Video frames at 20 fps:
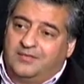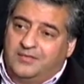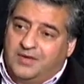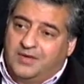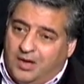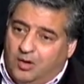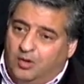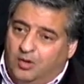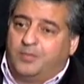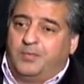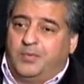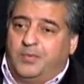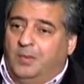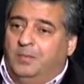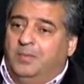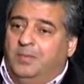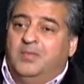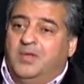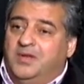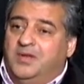a health
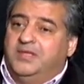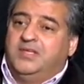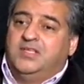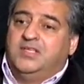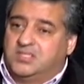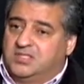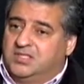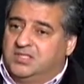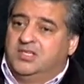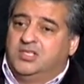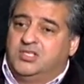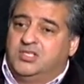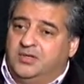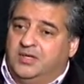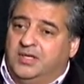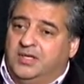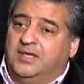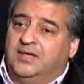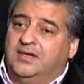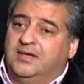problem that needs
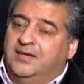surgery